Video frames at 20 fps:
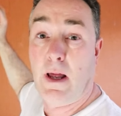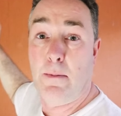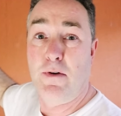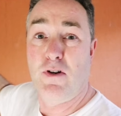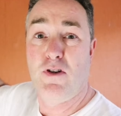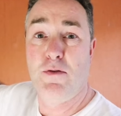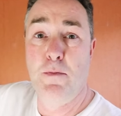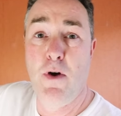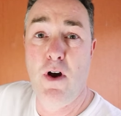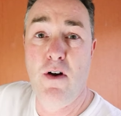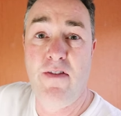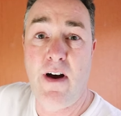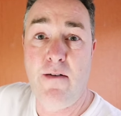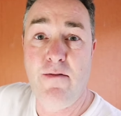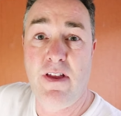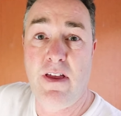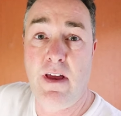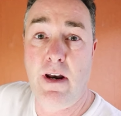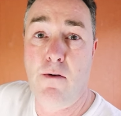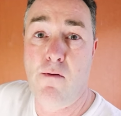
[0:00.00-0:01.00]
let me just move
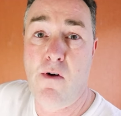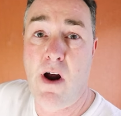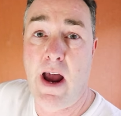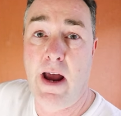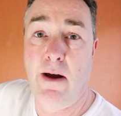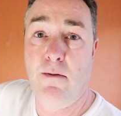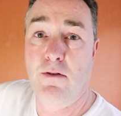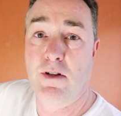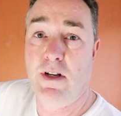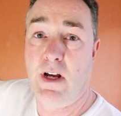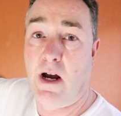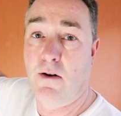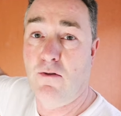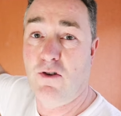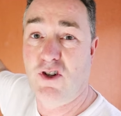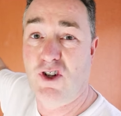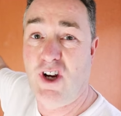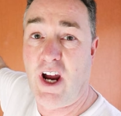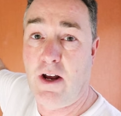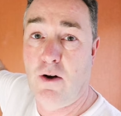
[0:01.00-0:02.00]
everything around. I'll
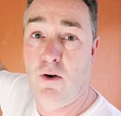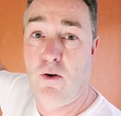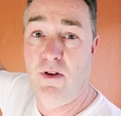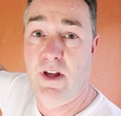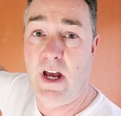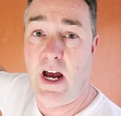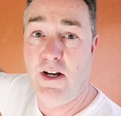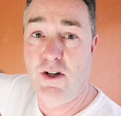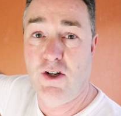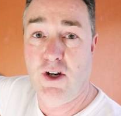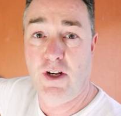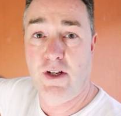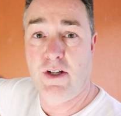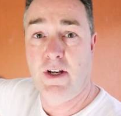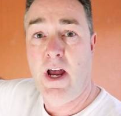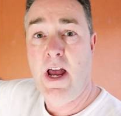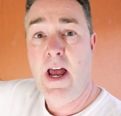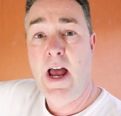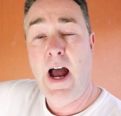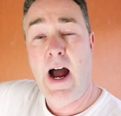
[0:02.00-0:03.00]
just check all the
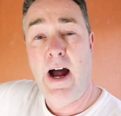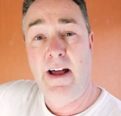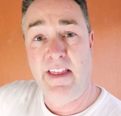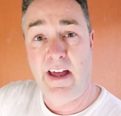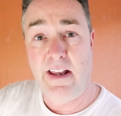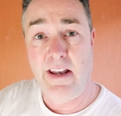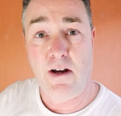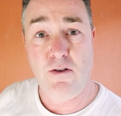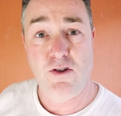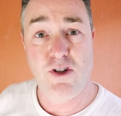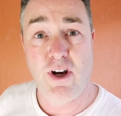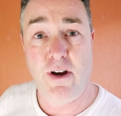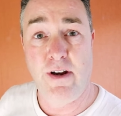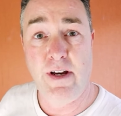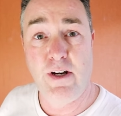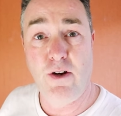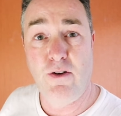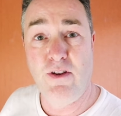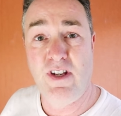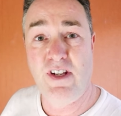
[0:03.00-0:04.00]
edges and then I'll show
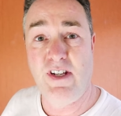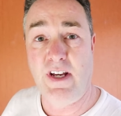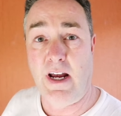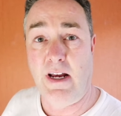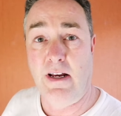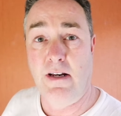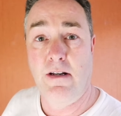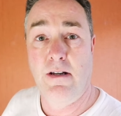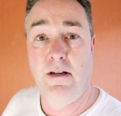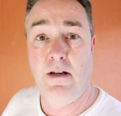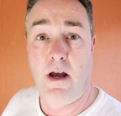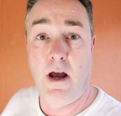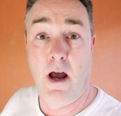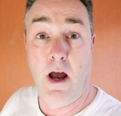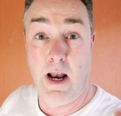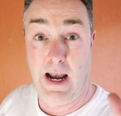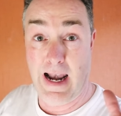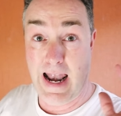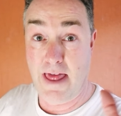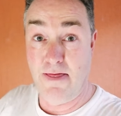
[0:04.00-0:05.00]
you doing the second
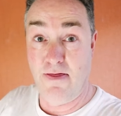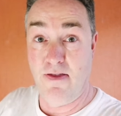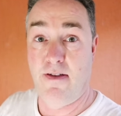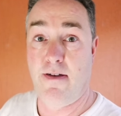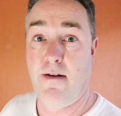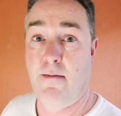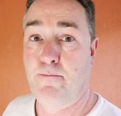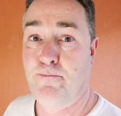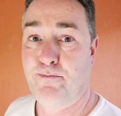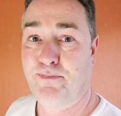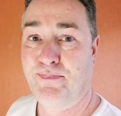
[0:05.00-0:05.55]
length.